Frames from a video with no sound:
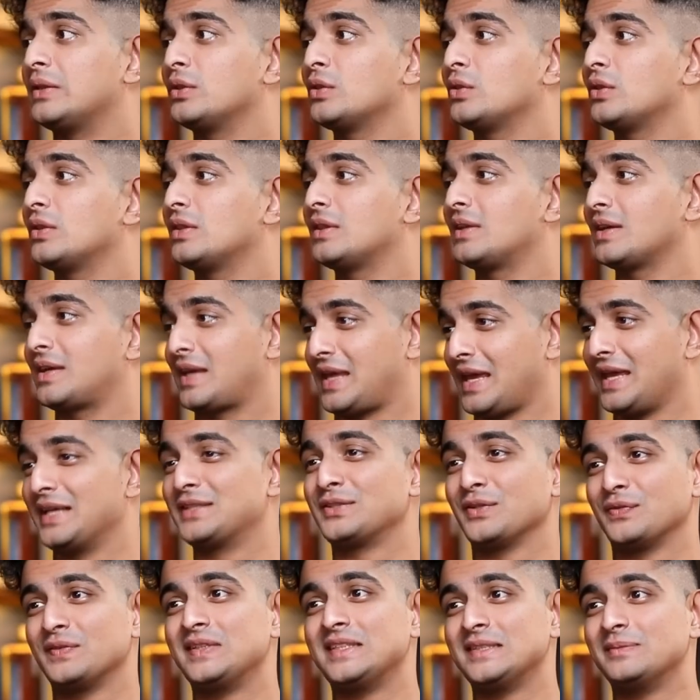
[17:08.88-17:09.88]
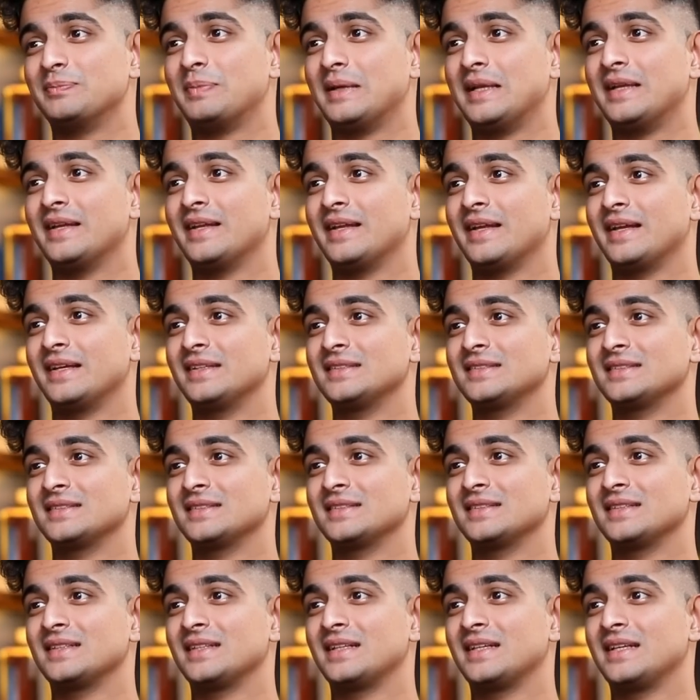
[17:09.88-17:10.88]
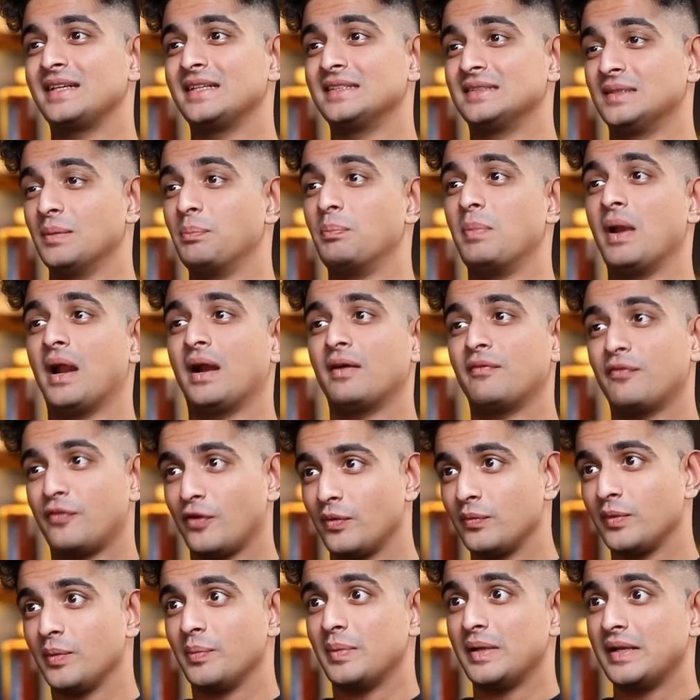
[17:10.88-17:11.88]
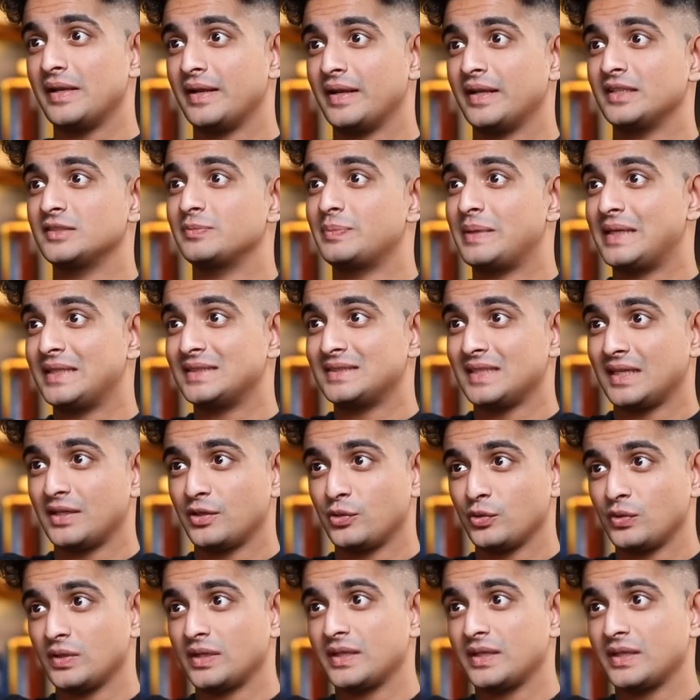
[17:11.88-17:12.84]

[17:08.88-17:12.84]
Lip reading: in the case of these billionaires... Is the blood from the billionaires being sent to